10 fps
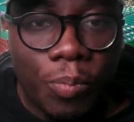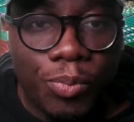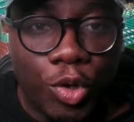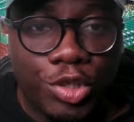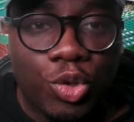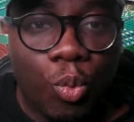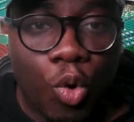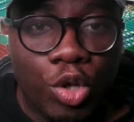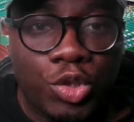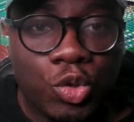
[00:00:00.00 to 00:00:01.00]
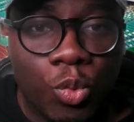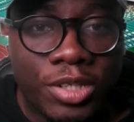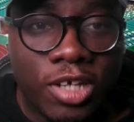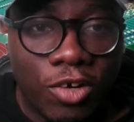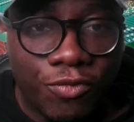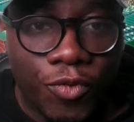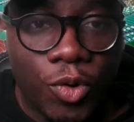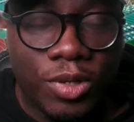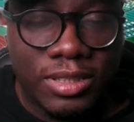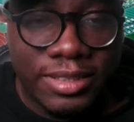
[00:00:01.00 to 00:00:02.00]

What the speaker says: notch, one to watch out for.